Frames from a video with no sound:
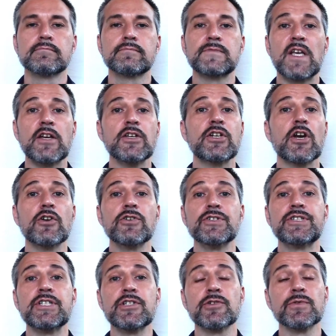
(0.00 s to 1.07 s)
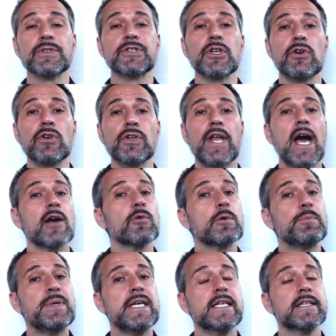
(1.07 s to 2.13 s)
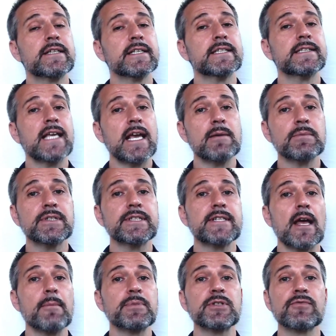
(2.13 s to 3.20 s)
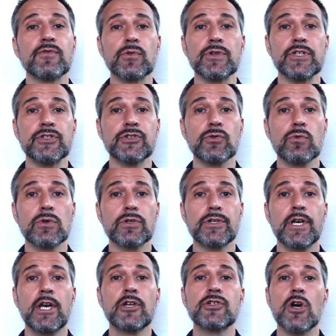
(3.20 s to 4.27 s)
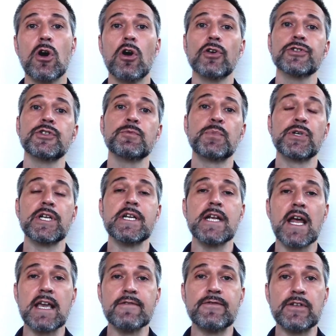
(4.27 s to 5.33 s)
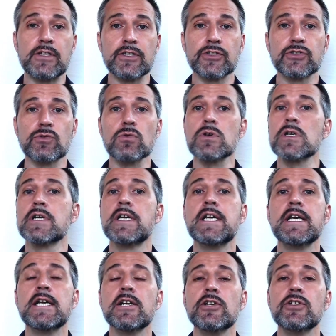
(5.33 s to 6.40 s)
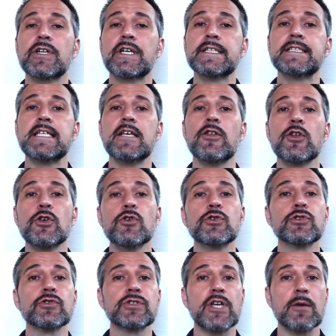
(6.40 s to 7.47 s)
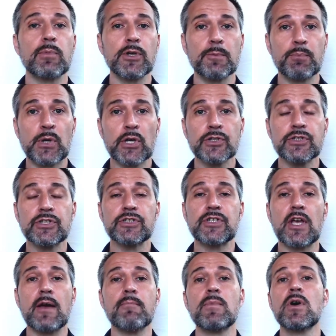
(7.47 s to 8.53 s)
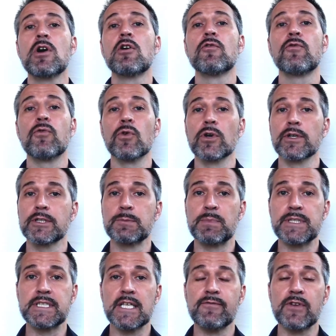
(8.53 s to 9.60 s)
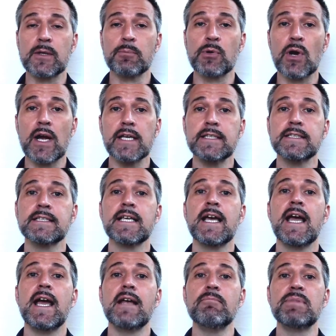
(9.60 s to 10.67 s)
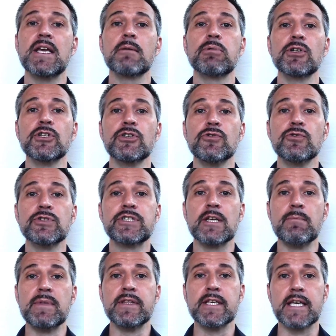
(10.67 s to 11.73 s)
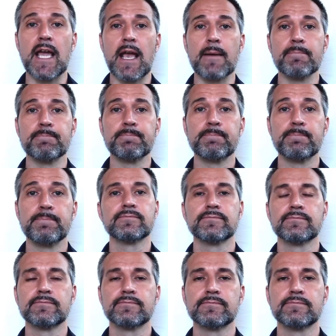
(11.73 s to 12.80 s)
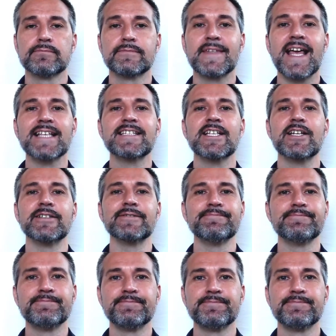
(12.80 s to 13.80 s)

There you go, you see the result. I repeated the same steps for the sword to also put a knife in the store. Here you can see the user is able to purchase them for a specific price and be able to use them in the game. That's it.